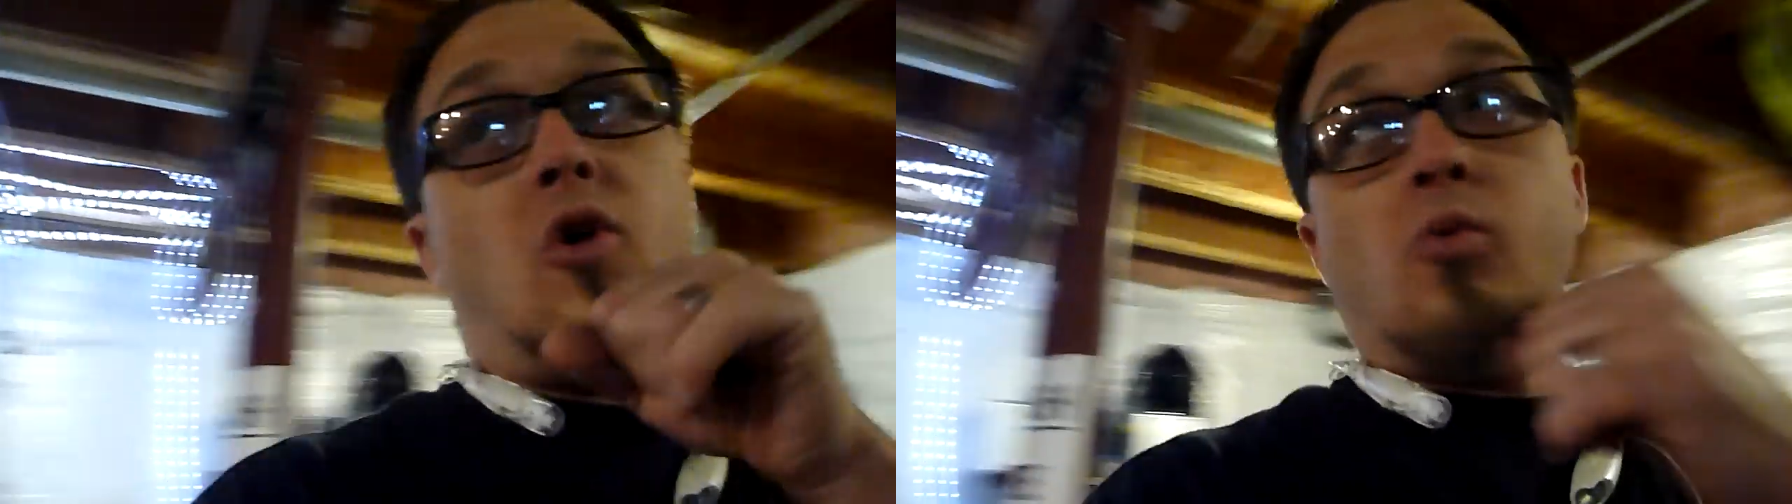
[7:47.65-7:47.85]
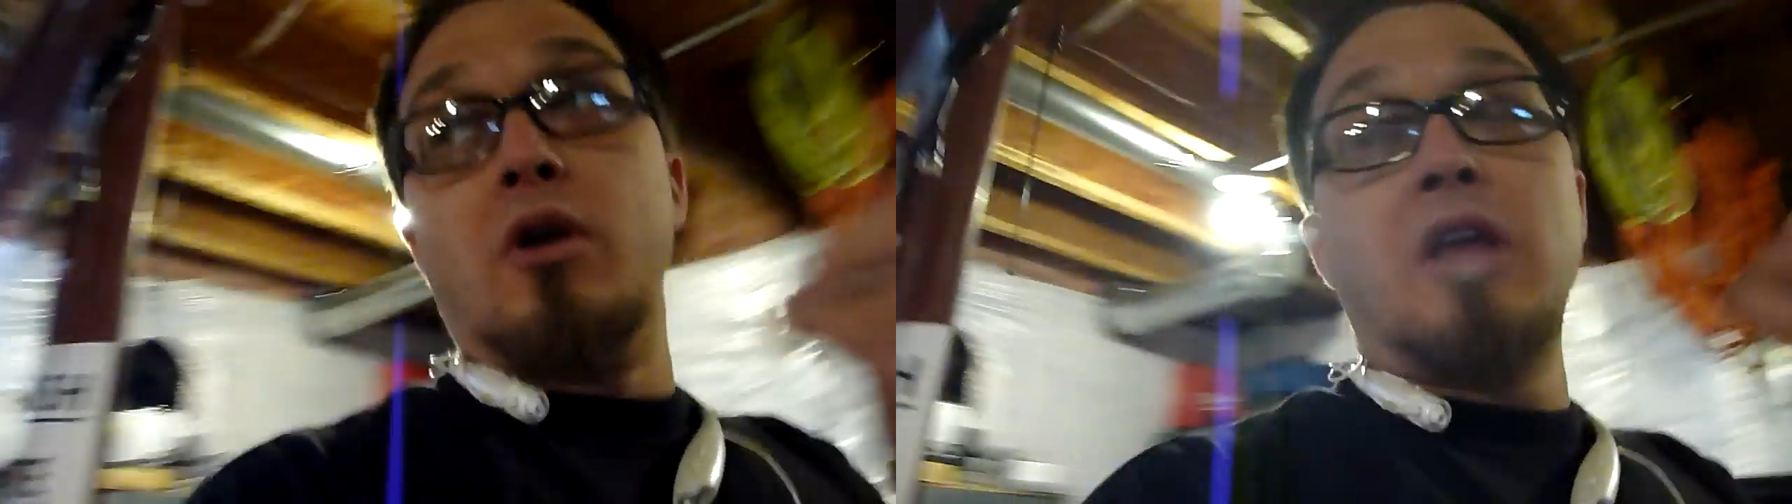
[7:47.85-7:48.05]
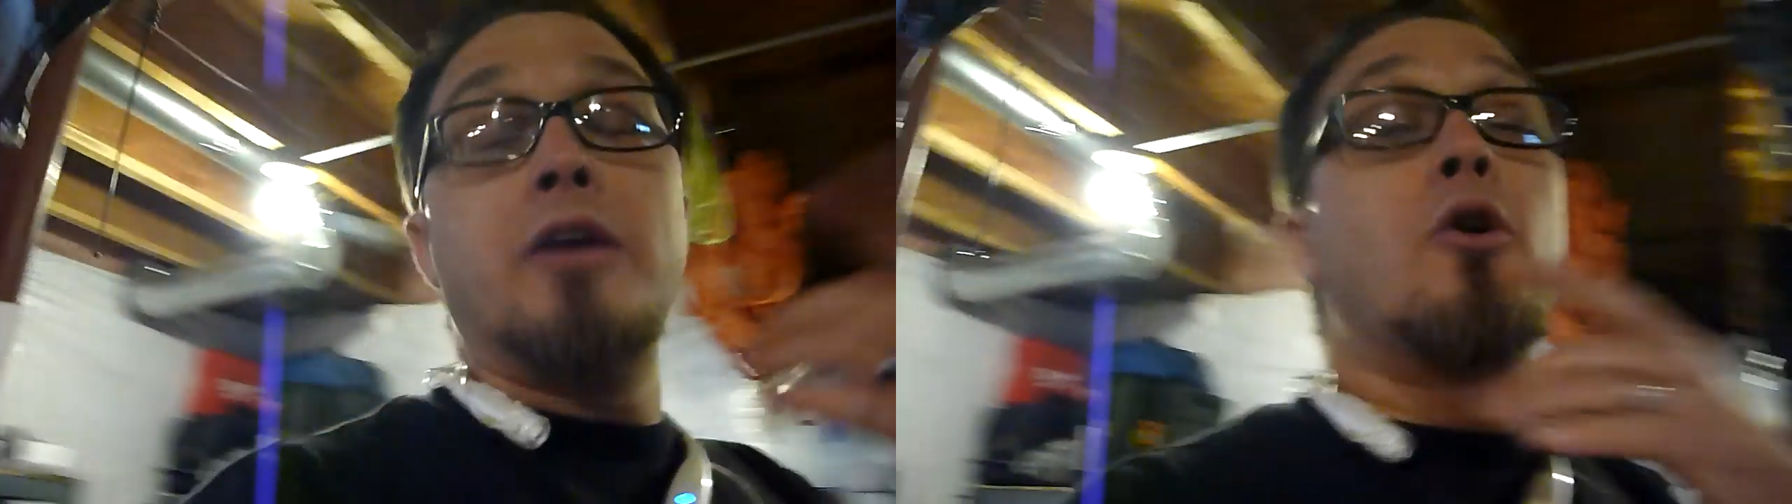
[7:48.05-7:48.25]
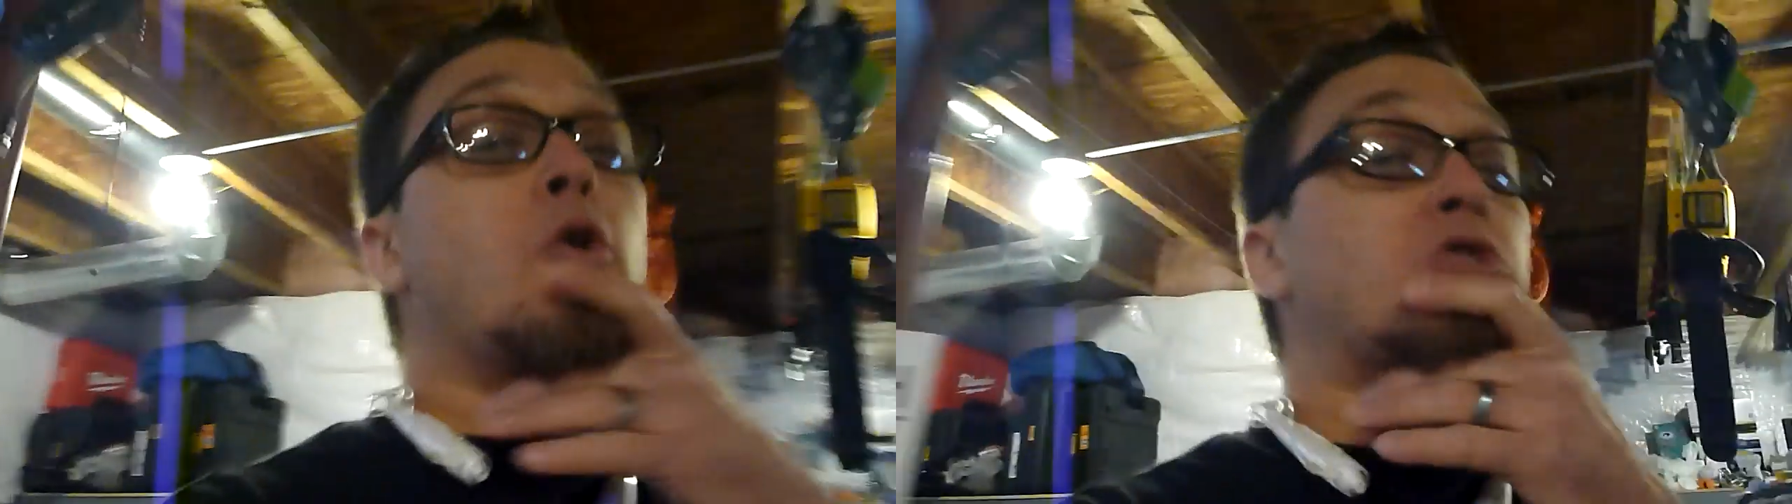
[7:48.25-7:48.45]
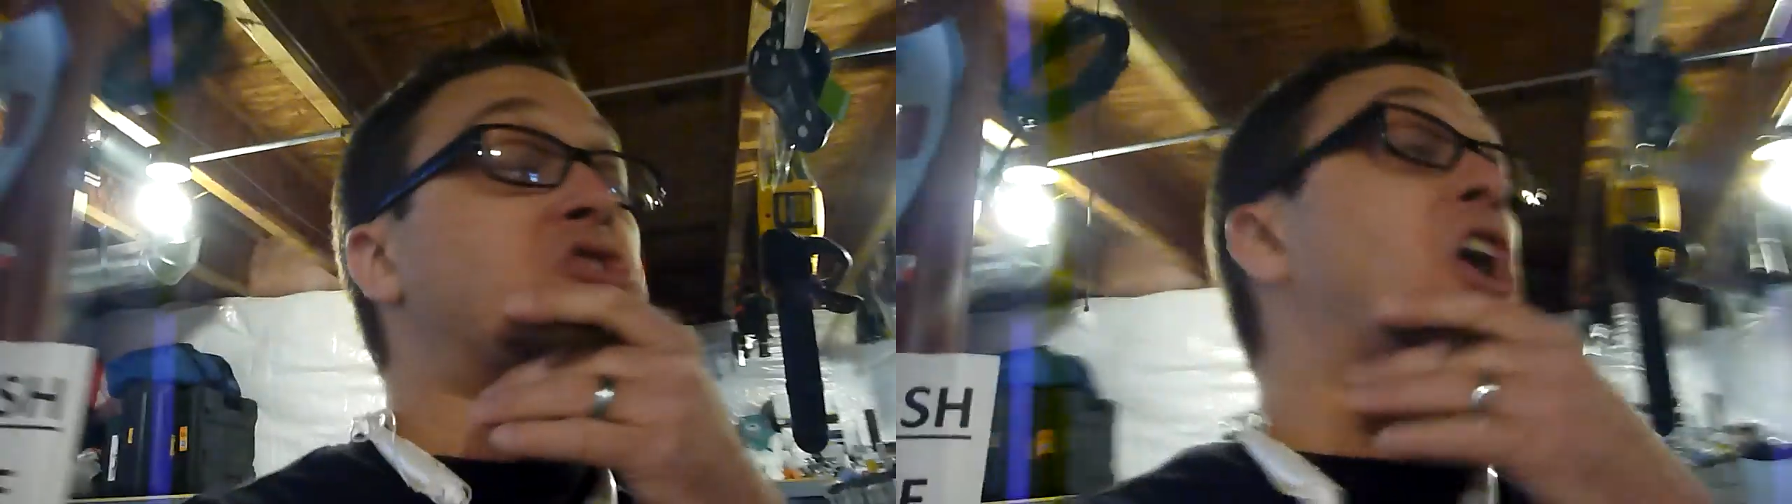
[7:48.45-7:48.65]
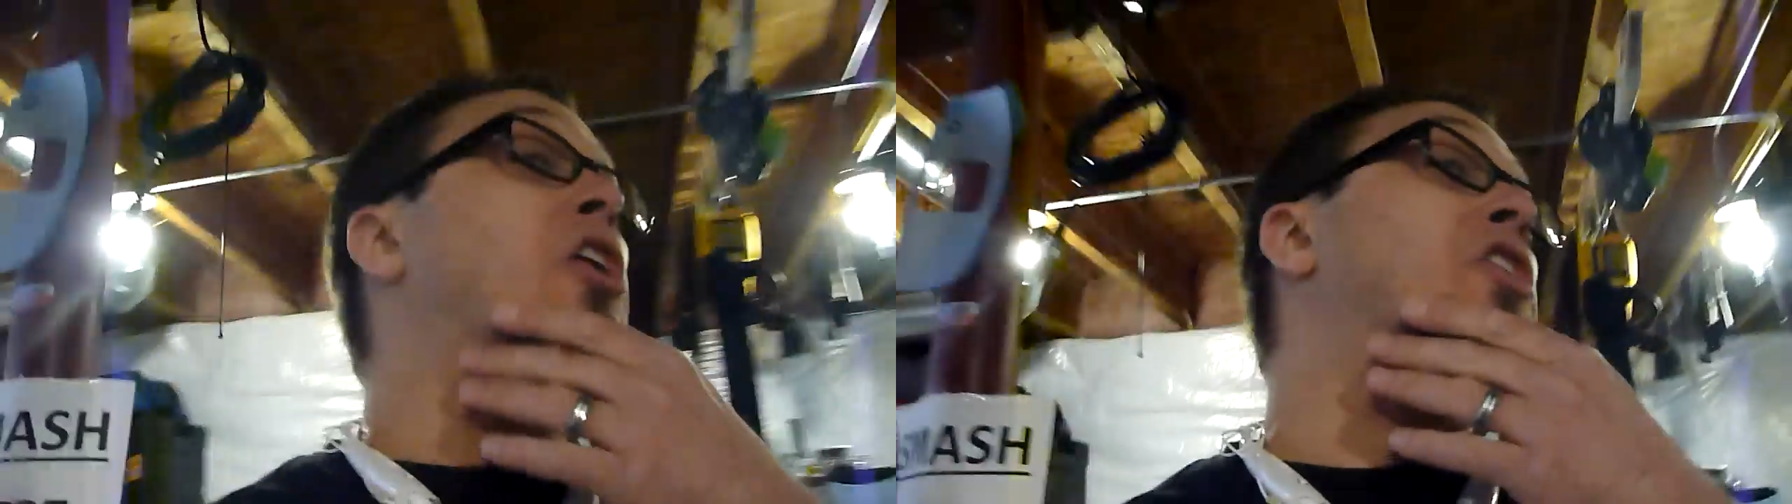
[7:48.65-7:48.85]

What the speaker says: one day you'll go to start